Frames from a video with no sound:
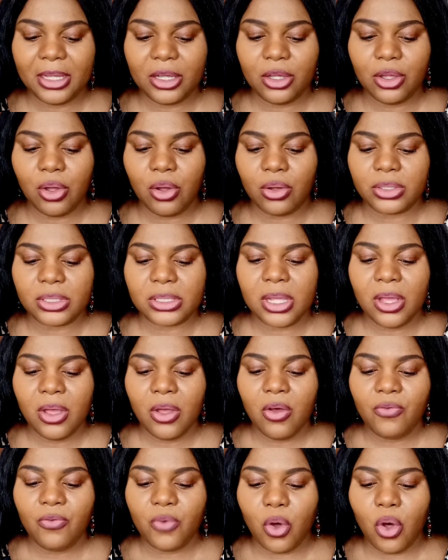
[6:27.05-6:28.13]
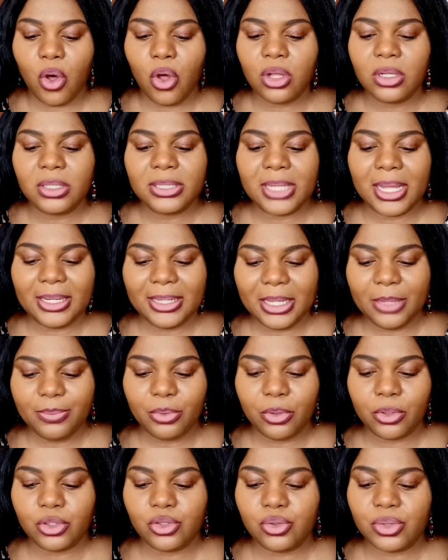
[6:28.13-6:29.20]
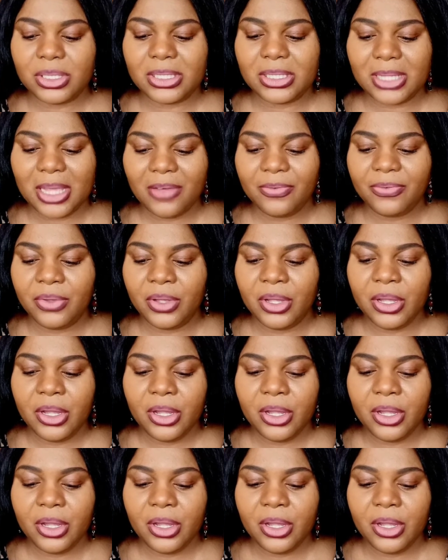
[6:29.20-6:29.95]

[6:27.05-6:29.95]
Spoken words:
got for all their labor to serve